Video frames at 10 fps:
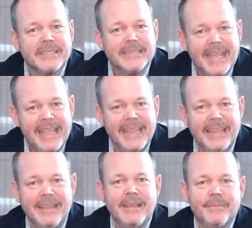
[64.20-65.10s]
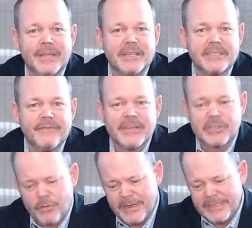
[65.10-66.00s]
today, because
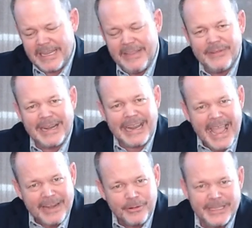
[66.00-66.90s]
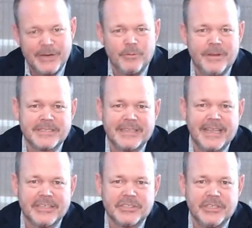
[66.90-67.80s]
inventory is even lighter than it was
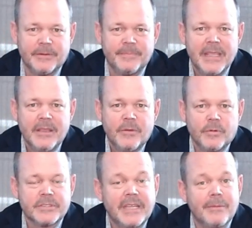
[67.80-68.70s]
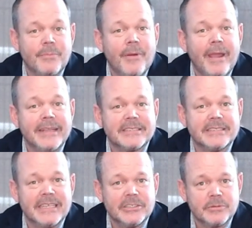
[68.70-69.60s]
last year, we're seeing
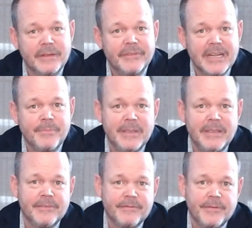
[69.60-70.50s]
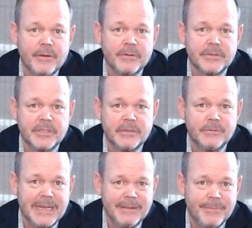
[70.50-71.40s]
prices get driven up even further to the
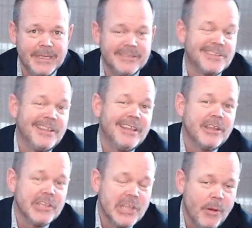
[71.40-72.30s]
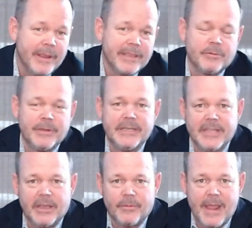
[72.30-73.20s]
winning bids going the
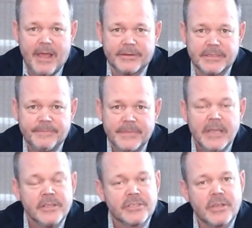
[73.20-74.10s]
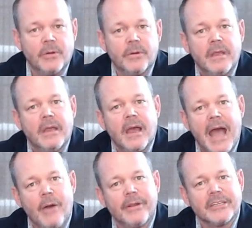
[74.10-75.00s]
retail route. So
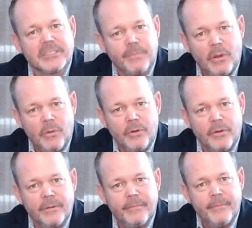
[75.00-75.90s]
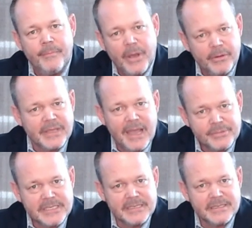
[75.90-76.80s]
I would explore both
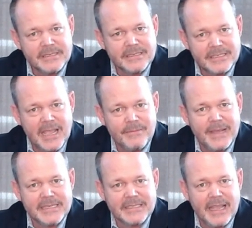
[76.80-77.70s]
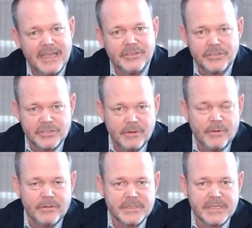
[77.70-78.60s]
options side by side. You should
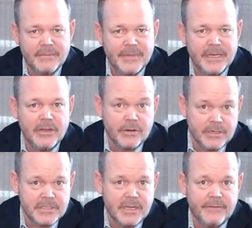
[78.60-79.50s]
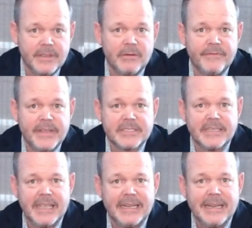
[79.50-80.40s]
work with somebody or yourself, go
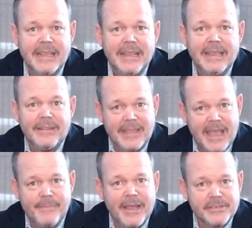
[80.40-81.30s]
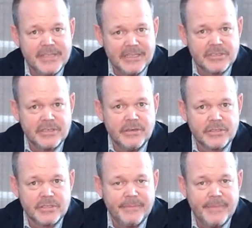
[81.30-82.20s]
investigate the iBuyers, the
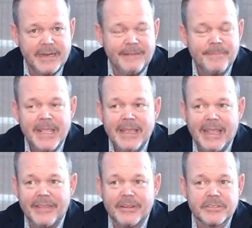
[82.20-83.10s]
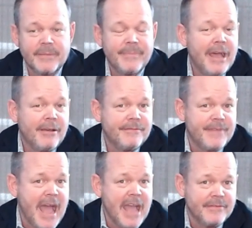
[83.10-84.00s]
institutional money. And there's about
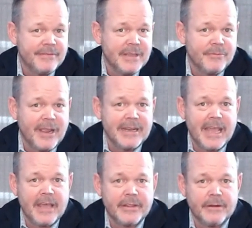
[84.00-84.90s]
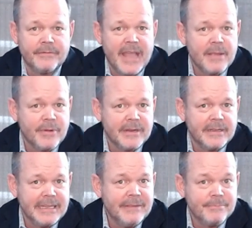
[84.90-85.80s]
five of them right now that are
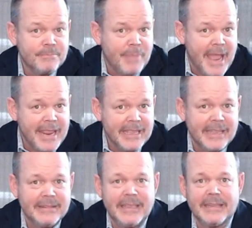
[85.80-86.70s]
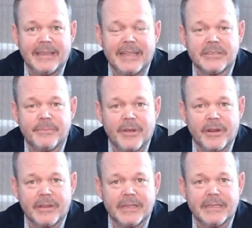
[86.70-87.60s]
vibrantly buying in the Atlanta
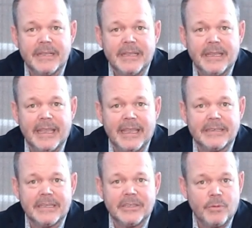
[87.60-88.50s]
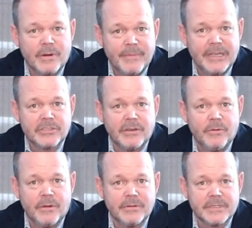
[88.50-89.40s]
market. And uh, you want to make sure
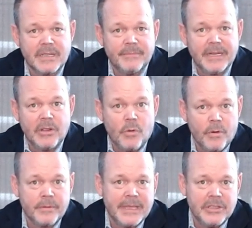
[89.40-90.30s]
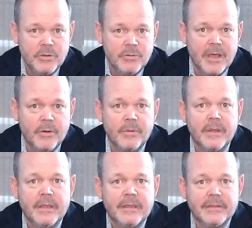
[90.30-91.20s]
you work with somebody or that you know
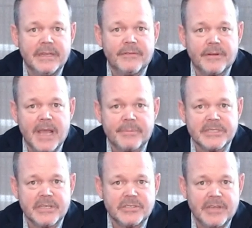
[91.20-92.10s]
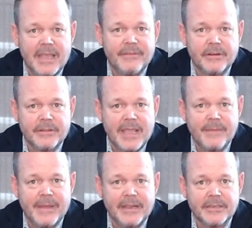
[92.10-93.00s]
the different options that you have under the
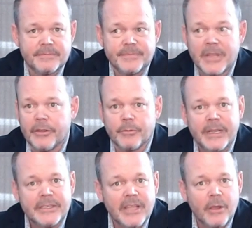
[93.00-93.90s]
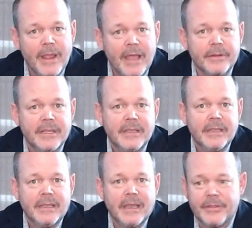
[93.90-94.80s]
iBuyers. On the retail route,
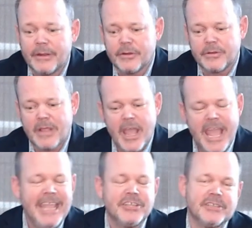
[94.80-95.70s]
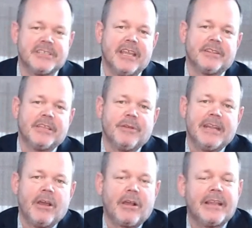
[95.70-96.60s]
there are agents out there
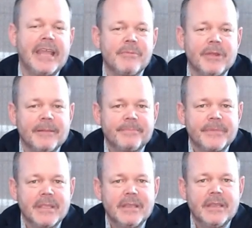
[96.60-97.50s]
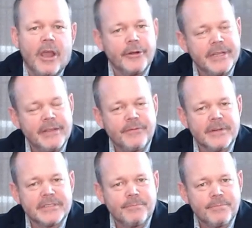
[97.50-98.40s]
right now clamoring. Our
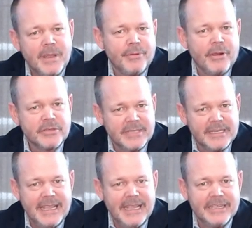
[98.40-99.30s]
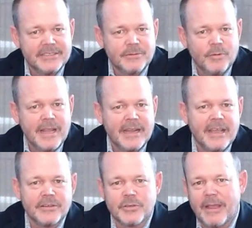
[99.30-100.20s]
different approach today is we're not
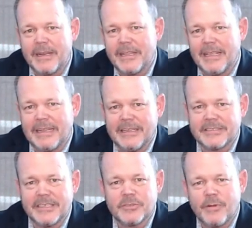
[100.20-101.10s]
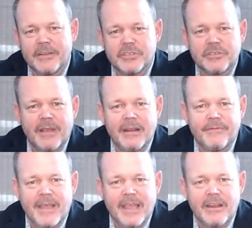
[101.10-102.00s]
out trying to get listings. We're out just trying
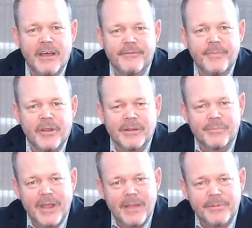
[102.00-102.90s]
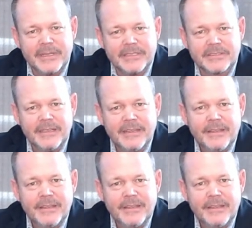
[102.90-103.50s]
to find off-market properties